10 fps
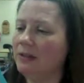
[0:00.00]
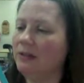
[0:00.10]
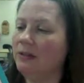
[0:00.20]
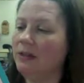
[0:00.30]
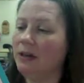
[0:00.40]

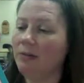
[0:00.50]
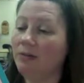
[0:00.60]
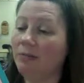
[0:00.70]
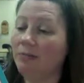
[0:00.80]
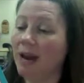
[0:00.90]
Julio was
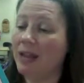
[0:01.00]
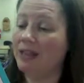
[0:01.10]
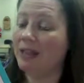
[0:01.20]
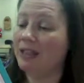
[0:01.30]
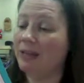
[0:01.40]
amazed
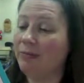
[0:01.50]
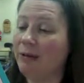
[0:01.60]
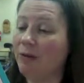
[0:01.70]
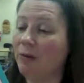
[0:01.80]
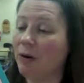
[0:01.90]
that so
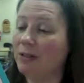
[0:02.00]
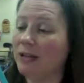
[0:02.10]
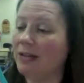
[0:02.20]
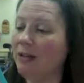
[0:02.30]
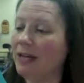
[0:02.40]
many words
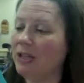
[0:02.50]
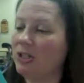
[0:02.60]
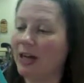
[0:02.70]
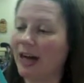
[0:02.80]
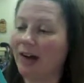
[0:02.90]
had managed to
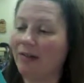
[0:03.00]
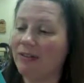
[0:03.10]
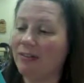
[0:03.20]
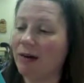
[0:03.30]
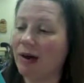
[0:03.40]
get out of
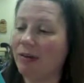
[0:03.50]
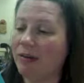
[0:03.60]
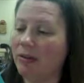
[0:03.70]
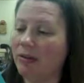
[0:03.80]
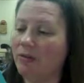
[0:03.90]
his mouth.
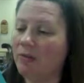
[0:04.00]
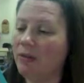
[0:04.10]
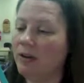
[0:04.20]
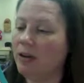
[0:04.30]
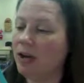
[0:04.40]

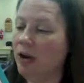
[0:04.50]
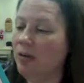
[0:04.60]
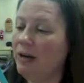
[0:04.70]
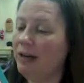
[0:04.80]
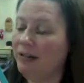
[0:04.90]
No
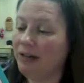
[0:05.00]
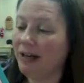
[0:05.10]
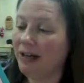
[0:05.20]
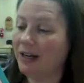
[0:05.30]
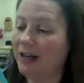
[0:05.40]
one else said
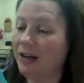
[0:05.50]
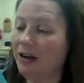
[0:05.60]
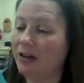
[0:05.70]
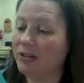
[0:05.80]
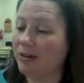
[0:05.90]
anything at
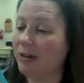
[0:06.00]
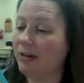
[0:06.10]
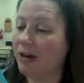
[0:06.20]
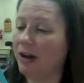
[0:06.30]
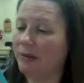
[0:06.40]
all, so he
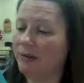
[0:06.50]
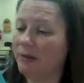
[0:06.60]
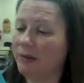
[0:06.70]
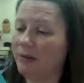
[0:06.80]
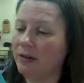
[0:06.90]
went on.
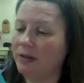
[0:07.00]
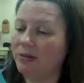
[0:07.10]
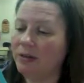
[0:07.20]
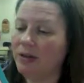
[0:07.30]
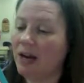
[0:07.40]

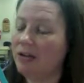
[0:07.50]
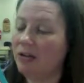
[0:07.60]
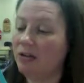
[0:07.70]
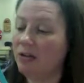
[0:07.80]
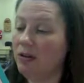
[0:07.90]
Besides, a
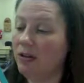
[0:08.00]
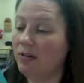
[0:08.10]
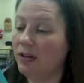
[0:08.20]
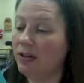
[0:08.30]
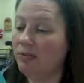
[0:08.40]
girl could
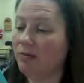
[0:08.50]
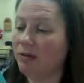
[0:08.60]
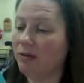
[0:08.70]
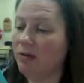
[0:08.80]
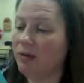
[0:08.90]
fall jumping
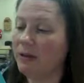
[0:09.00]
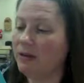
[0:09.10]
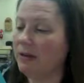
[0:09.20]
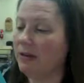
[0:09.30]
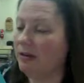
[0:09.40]
rope, he
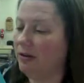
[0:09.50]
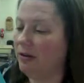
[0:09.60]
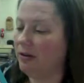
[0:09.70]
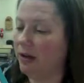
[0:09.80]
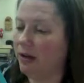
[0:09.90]
said,
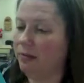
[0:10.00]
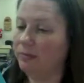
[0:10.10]
Julio.